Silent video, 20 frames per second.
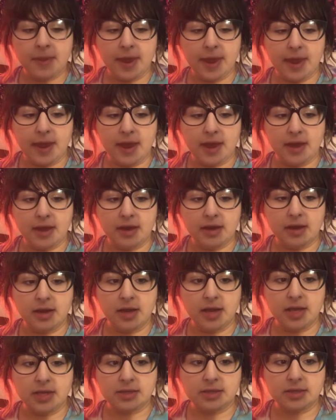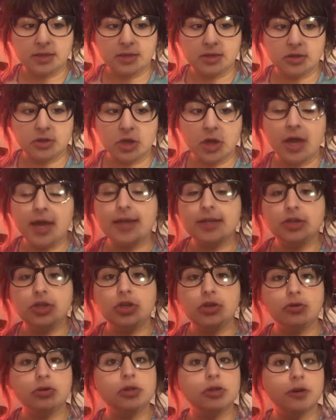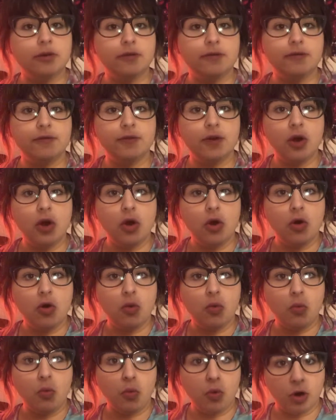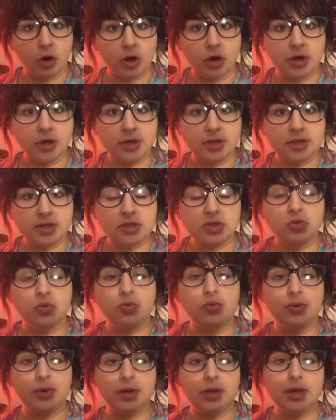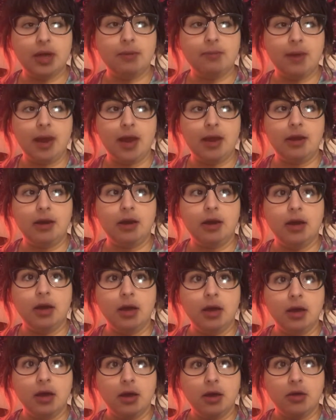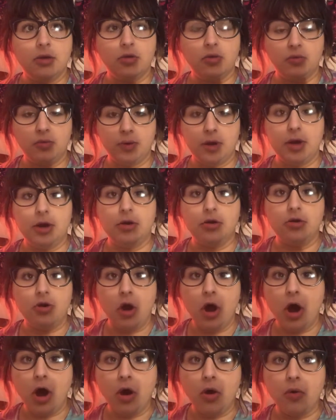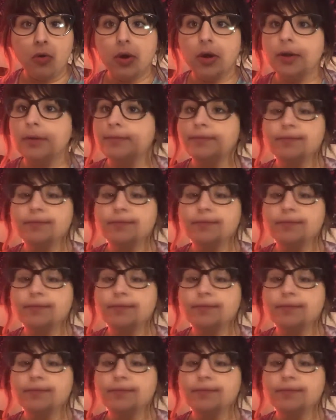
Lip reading: And his use of words really made the reader know,